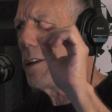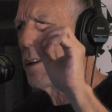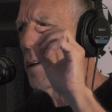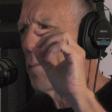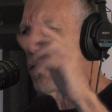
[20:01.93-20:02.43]

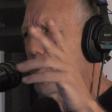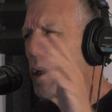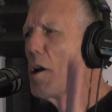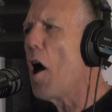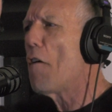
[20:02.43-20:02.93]
the
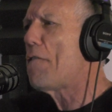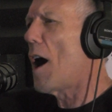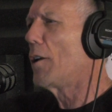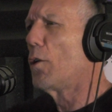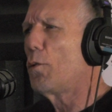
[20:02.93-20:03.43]
machine
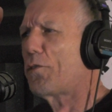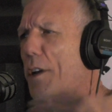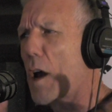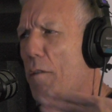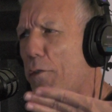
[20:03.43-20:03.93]
follows the
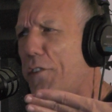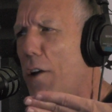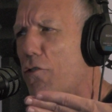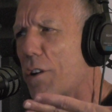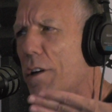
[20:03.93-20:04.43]

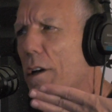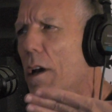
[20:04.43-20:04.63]
conversation.